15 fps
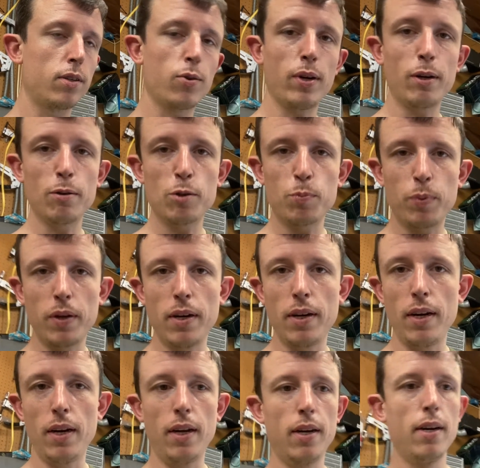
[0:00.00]
So I don't spend
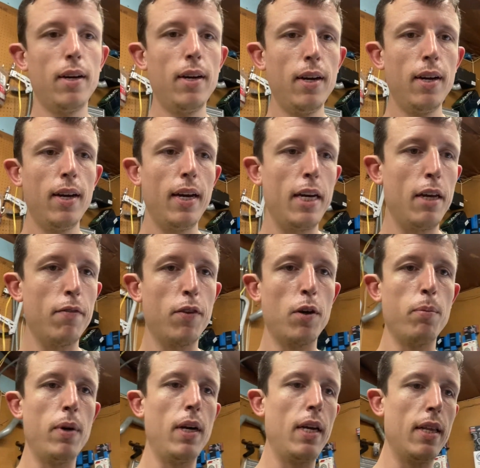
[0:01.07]
any any of their
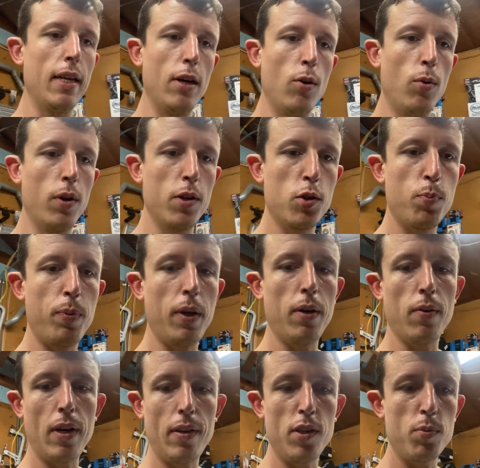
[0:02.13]
money they don't wanna spend
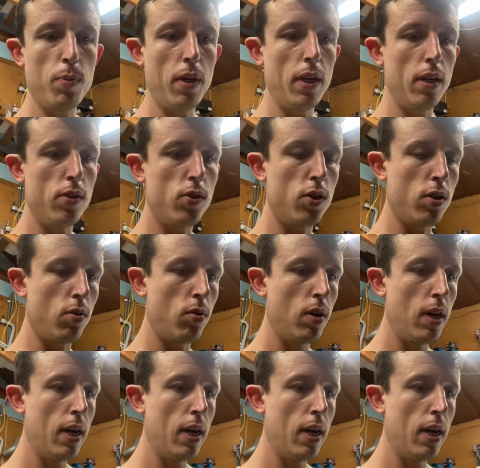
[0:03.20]
right this minute. So